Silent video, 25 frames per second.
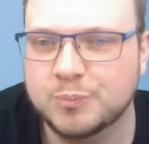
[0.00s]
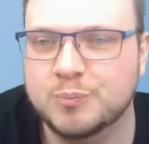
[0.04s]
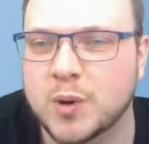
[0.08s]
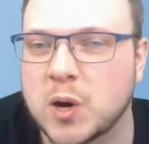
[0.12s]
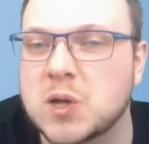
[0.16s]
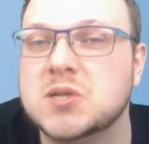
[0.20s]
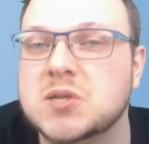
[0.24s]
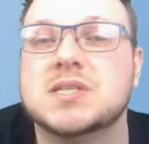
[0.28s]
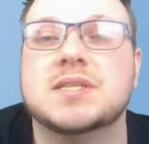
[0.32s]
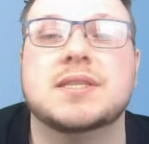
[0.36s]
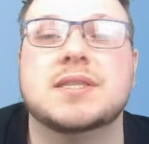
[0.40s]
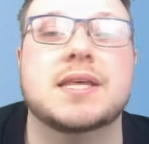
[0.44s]

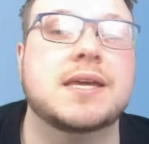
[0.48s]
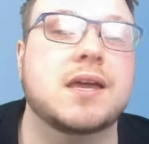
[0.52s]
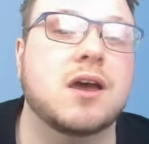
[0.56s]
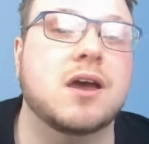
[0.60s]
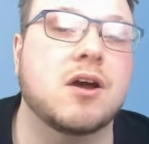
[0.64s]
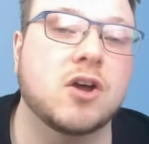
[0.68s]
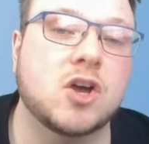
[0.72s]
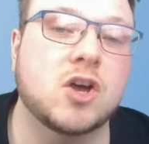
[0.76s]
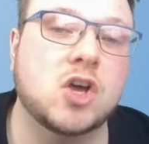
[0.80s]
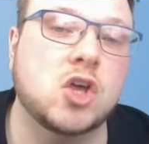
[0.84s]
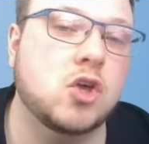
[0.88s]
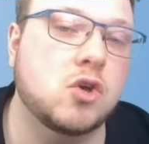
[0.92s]
but they
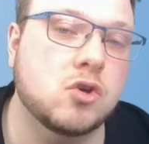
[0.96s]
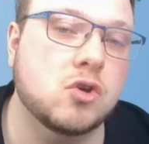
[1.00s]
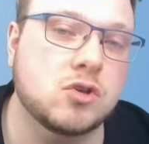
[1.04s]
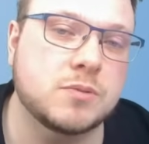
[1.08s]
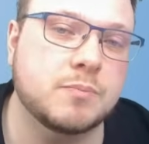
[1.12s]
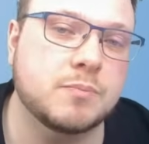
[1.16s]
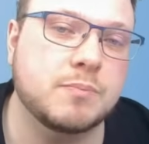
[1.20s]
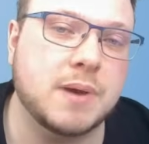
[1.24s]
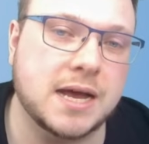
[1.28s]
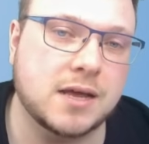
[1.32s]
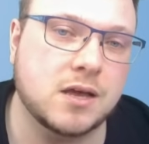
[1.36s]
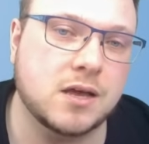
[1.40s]
are a good
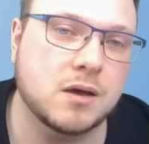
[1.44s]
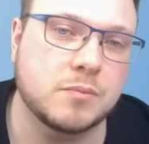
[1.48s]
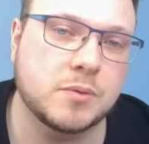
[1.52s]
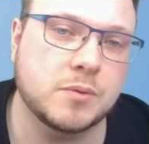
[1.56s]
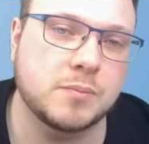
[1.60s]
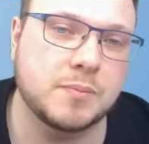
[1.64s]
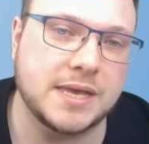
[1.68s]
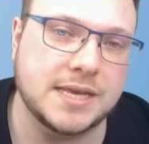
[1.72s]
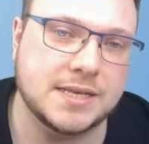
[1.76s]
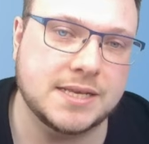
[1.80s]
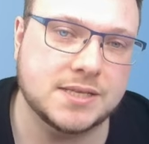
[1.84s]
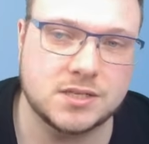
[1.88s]
backup
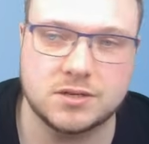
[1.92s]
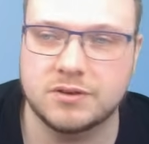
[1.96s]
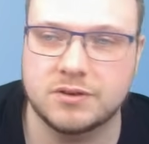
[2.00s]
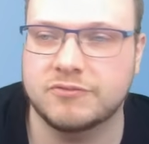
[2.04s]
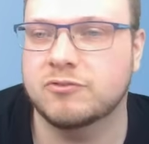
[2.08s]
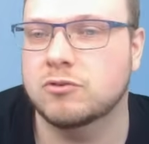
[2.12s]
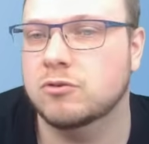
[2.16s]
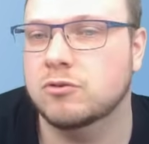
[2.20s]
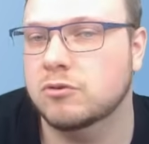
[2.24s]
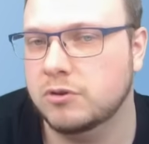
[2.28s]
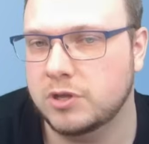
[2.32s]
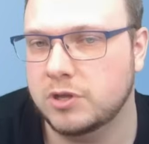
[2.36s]
piece
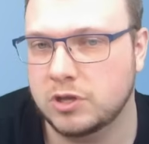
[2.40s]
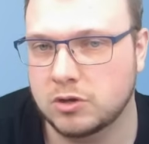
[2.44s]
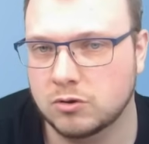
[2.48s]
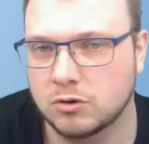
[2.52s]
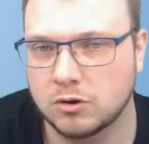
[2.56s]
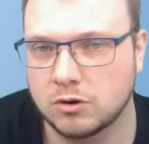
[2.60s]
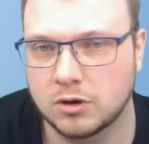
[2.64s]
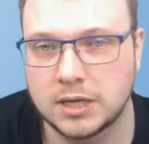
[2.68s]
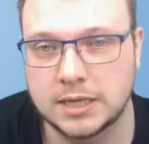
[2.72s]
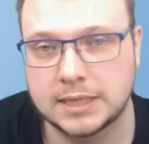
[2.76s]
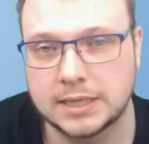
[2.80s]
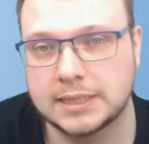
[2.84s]
for your